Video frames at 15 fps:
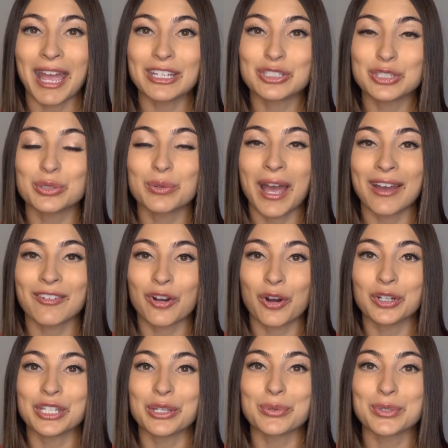I do have
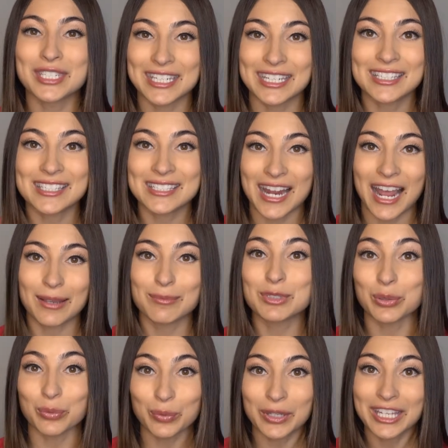cardio 6
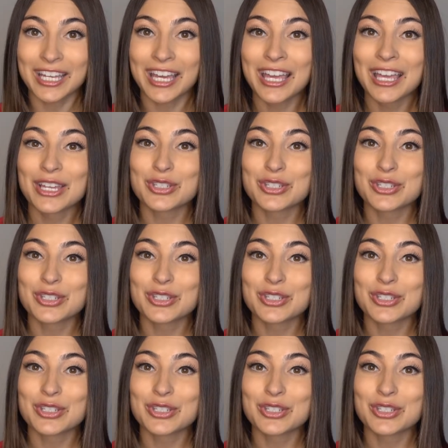times a week.